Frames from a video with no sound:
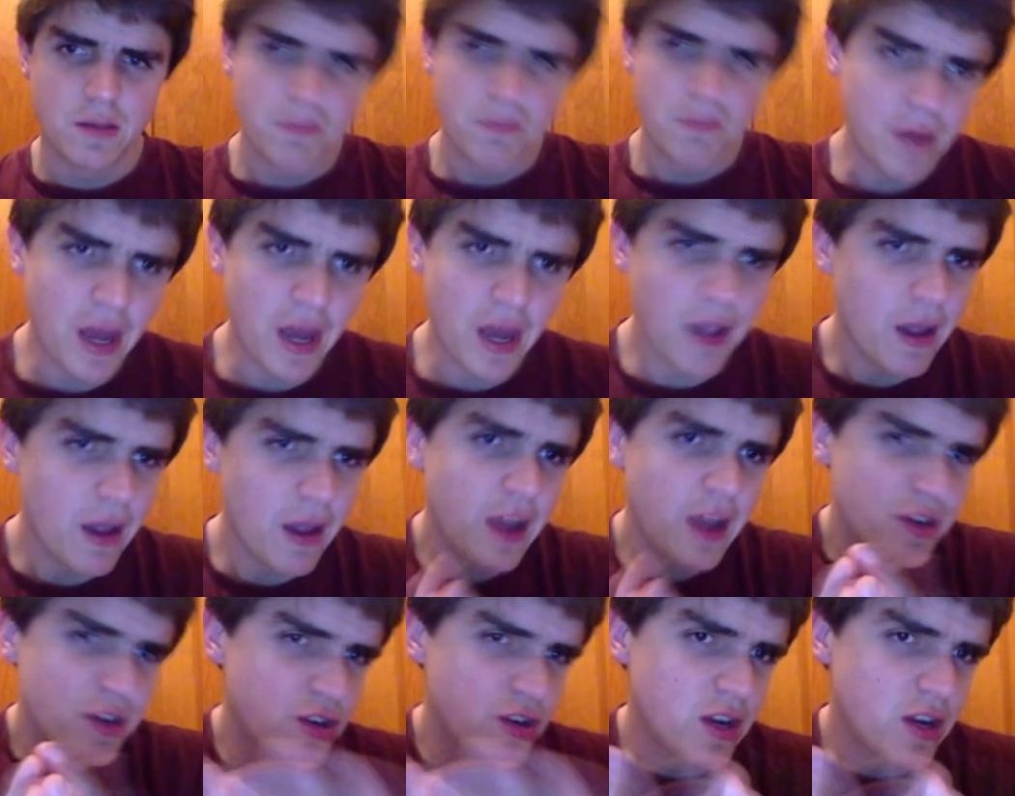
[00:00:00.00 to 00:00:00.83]
But
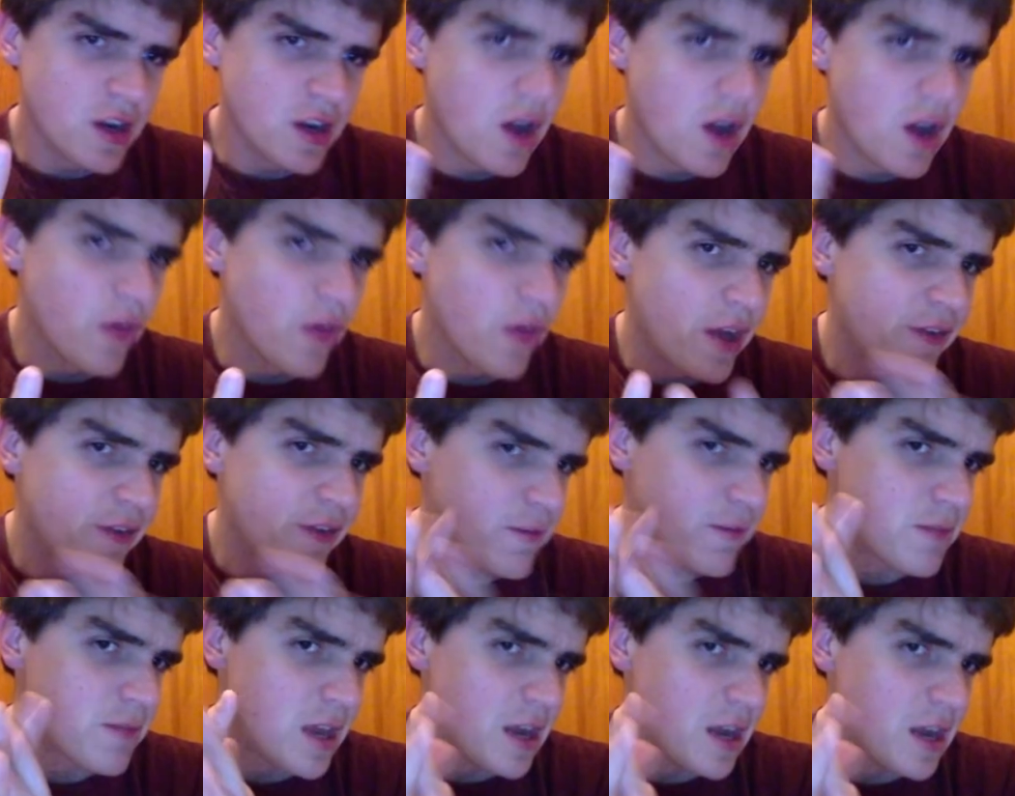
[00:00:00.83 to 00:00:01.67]
I should know that if
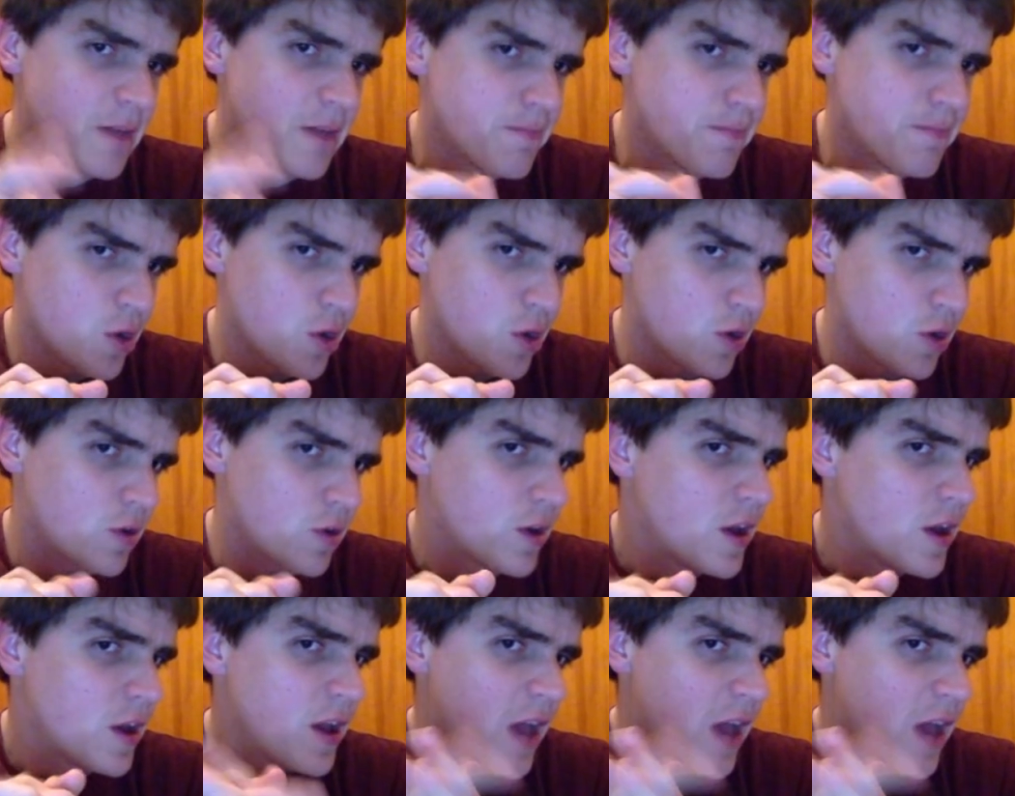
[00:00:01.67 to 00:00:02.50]
I'm getting a burn
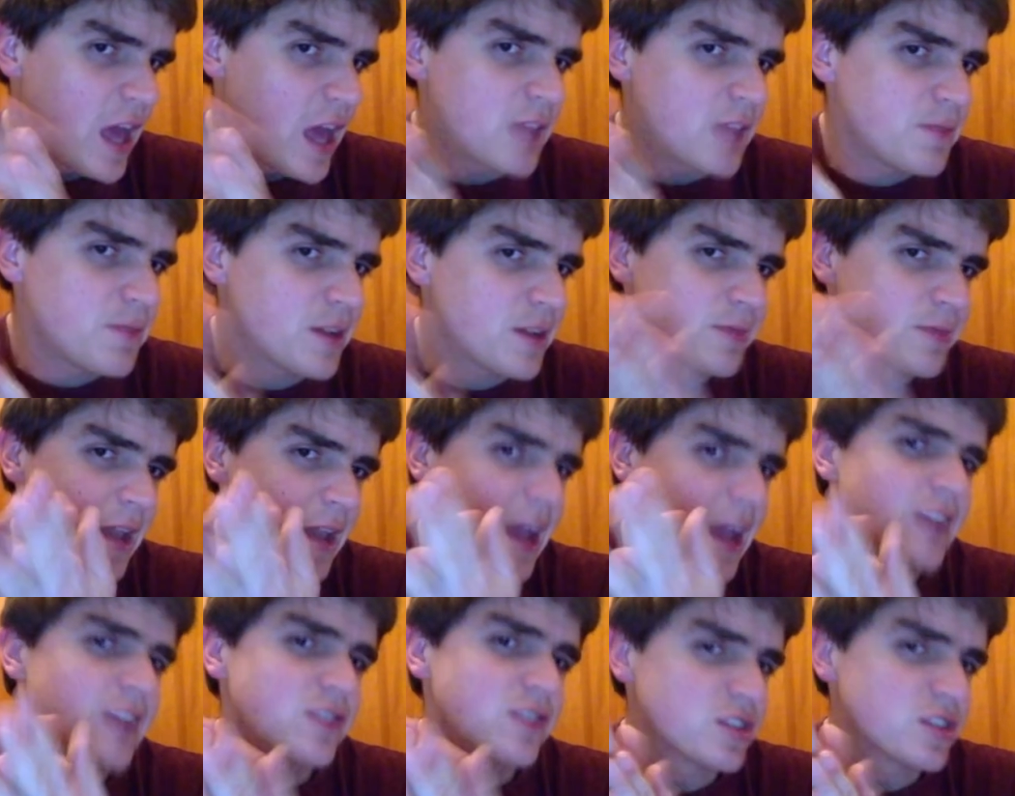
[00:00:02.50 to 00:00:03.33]
and it's because my
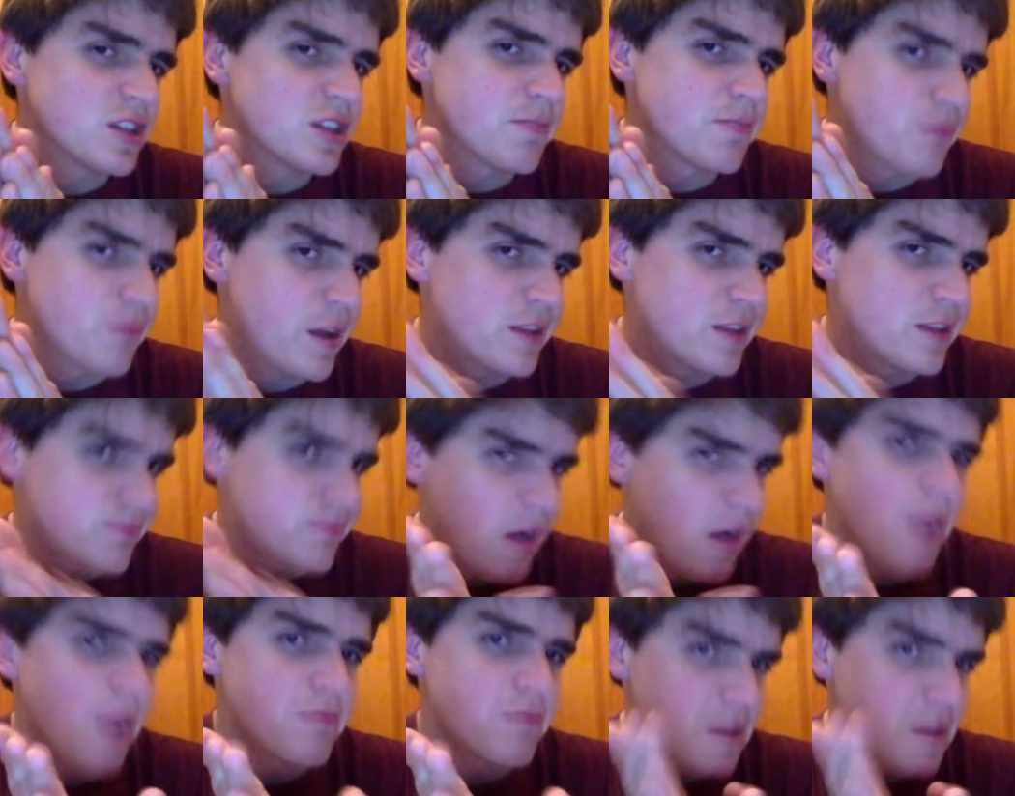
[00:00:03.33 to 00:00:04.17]
hands are slippery, it's
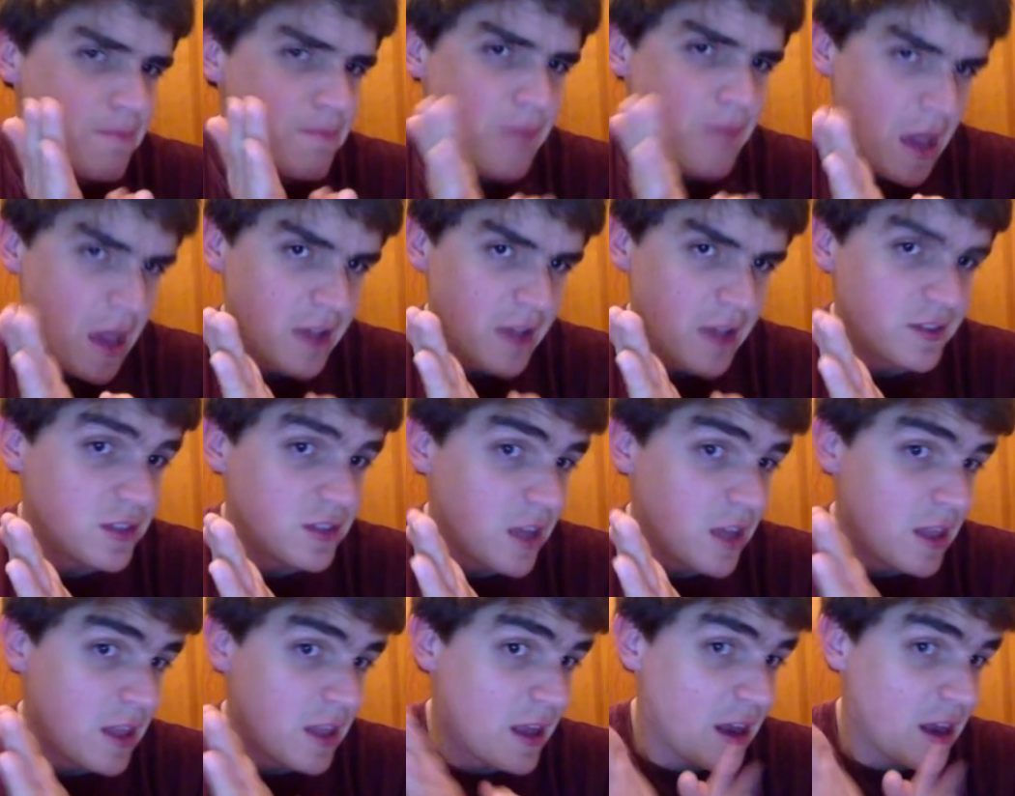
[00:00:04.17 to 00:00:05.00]
probably a base.
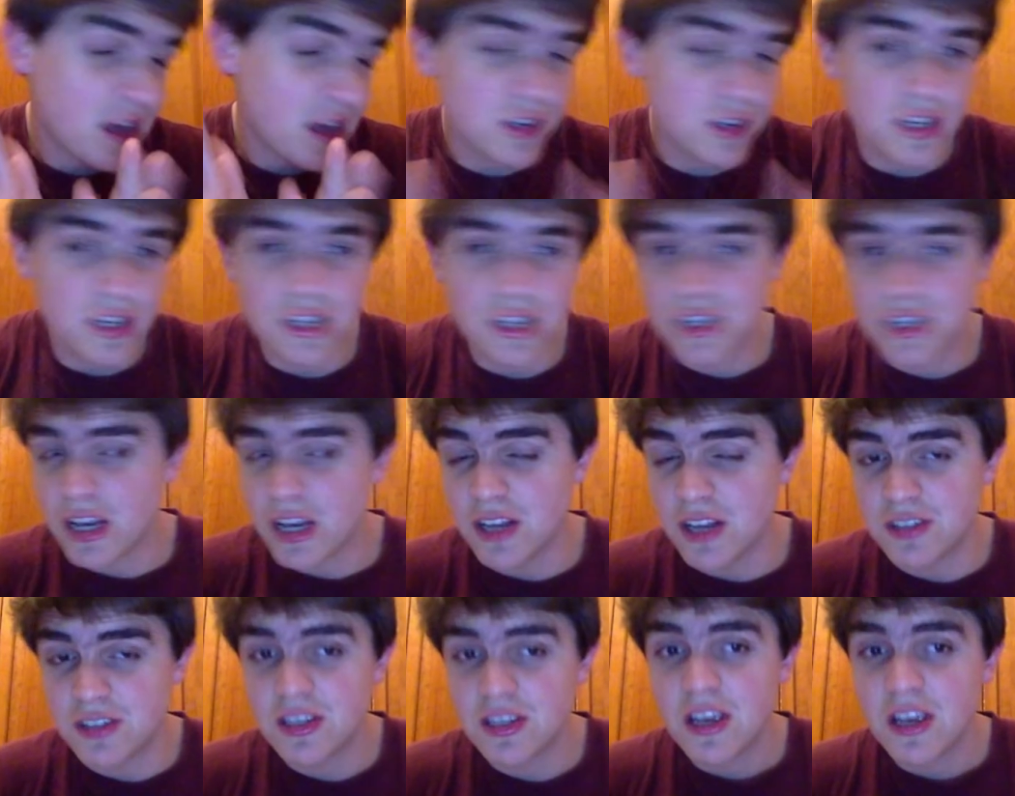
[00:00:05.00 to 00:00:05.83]
And that actually does